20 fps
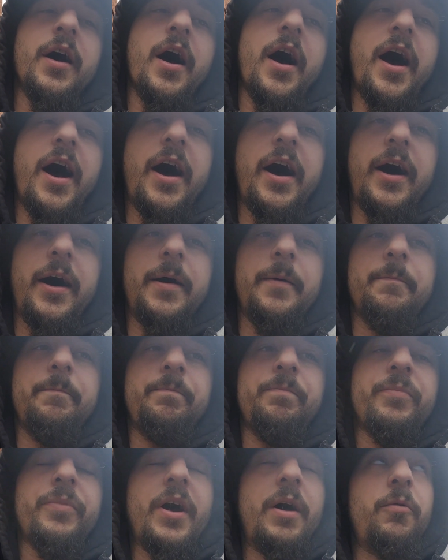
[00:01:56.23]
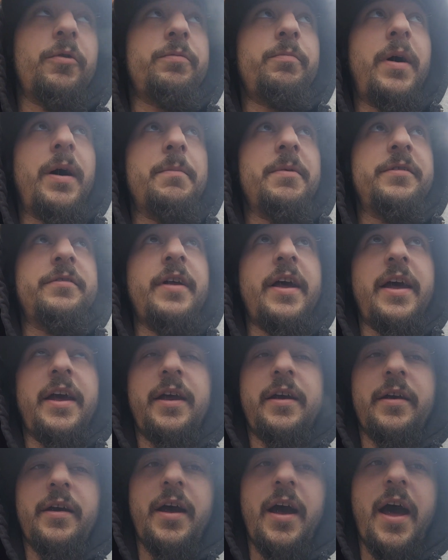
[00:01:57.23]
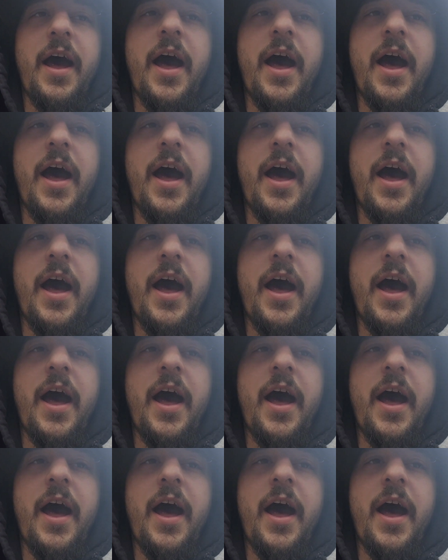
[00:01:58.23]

That was my mistake.